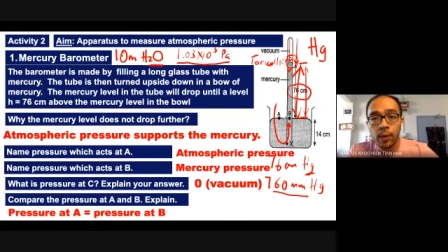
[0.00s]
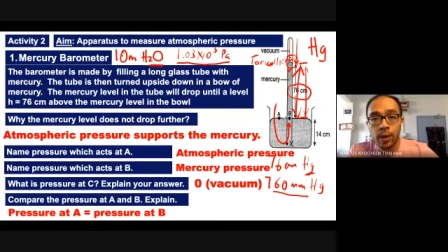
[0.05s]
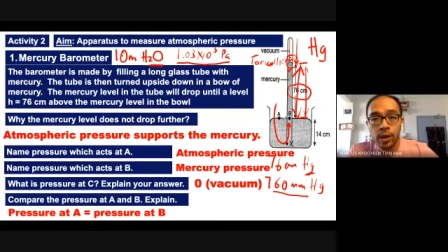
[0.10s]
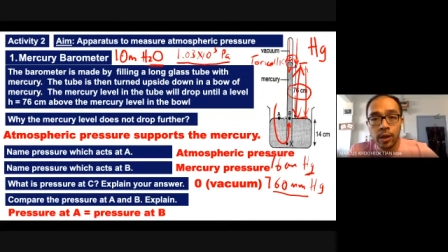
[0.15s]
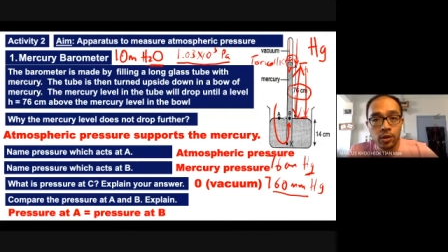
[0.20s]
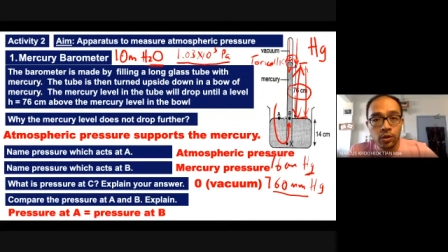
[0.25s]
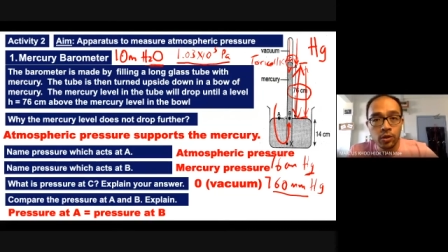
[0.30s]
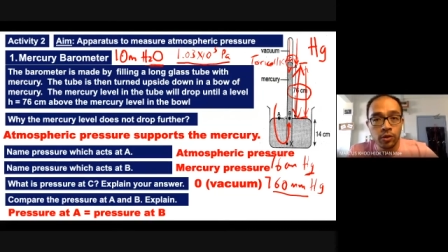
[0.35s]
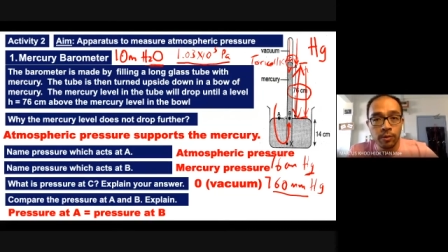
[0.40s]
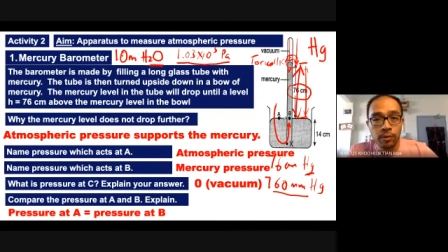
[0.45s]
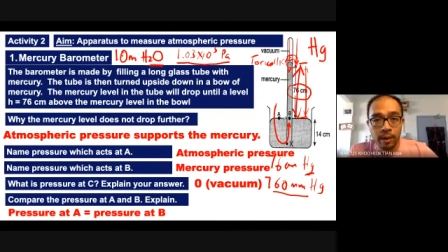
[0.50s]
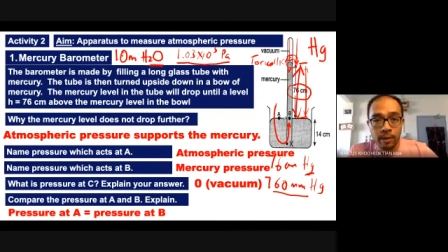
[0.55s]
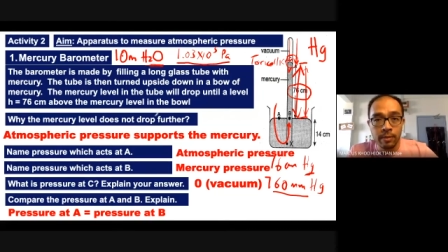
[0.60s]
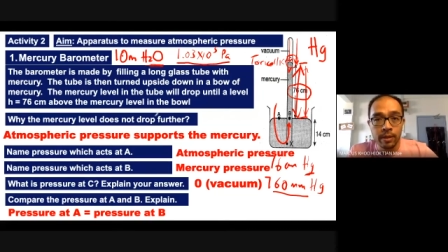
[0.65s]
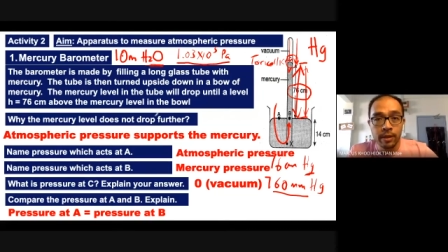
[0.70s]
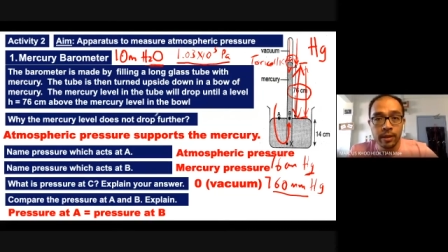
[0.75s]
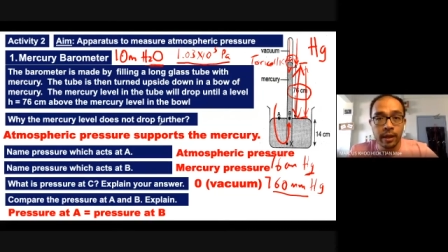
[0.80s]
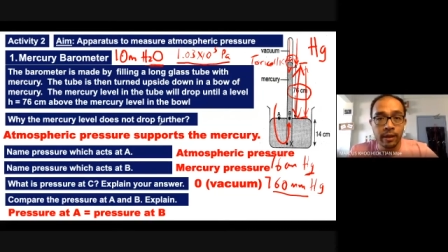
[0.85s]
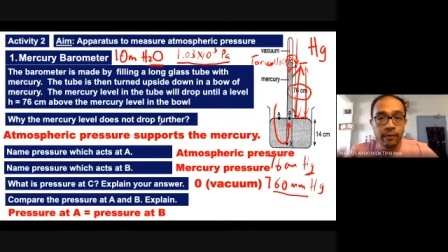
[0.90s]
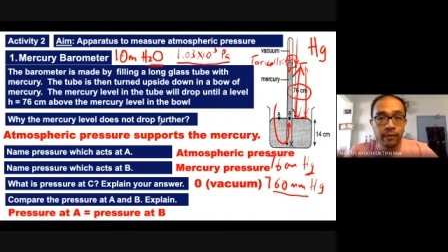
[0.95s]
want you to
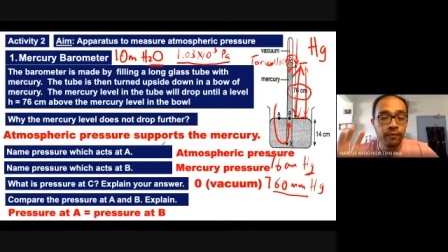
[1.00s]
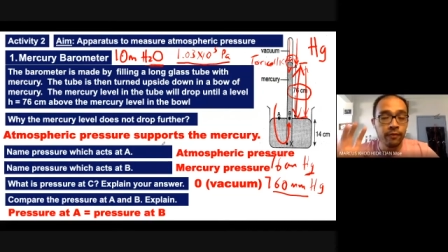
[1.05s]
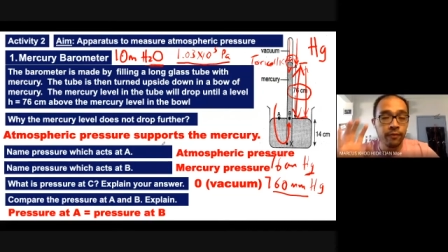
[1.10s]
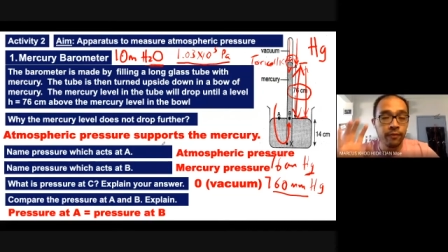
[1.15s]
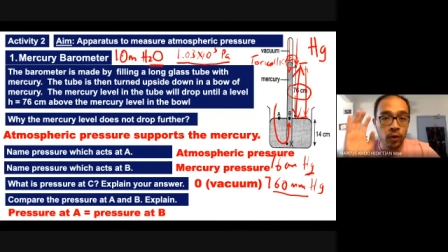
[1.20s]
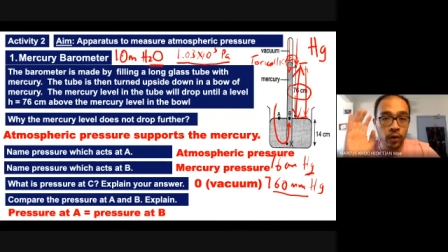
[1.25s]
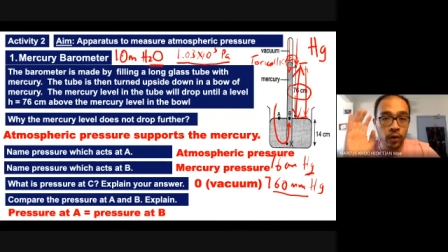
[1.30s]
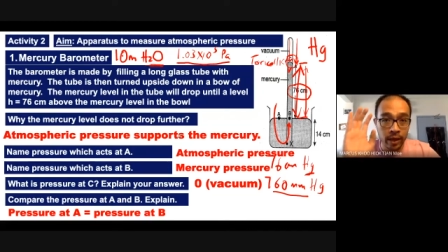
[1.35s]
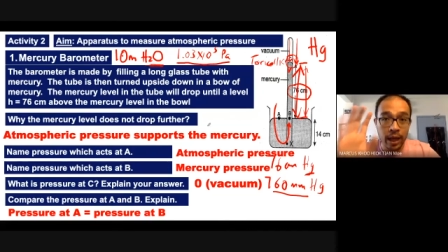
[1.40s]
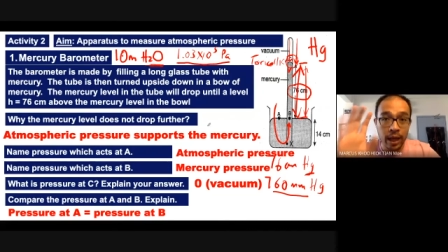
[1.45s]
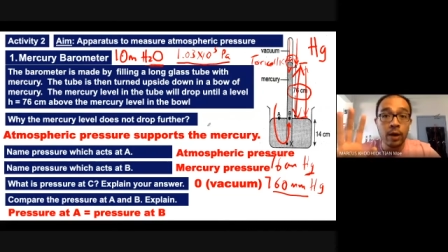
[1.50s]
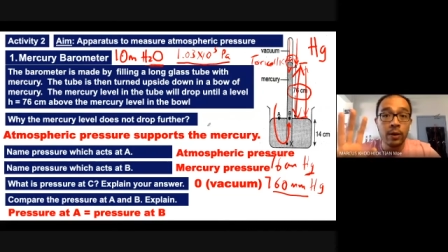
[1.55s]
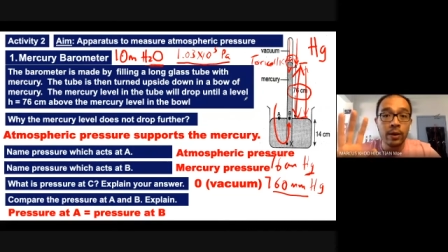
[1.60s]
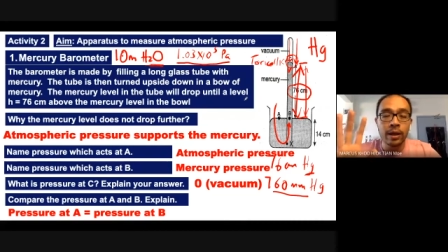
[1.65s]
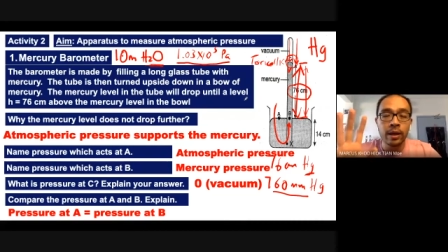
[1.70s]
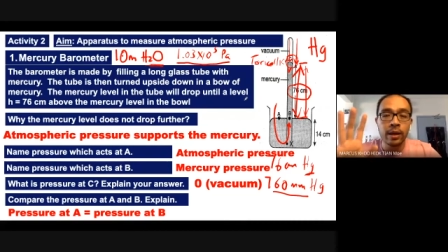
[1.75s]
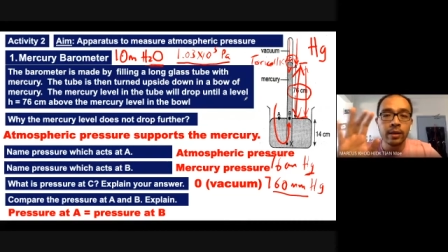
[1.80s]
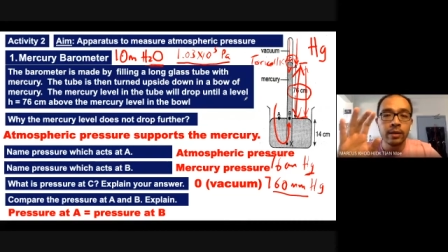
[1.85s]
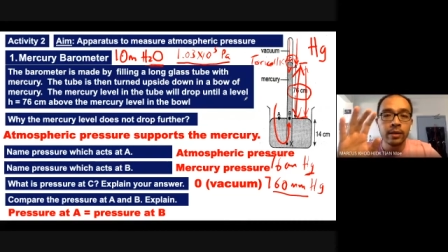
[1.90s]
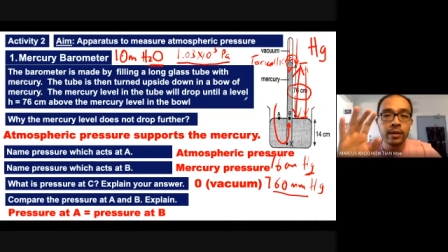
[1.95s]
remember that for
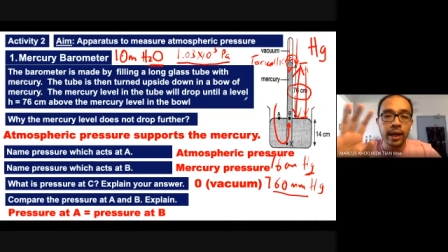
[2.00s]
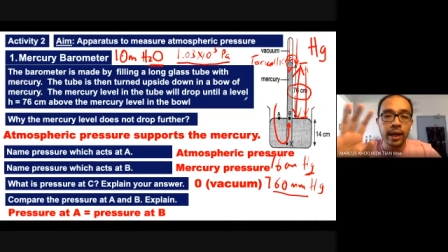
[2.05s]
now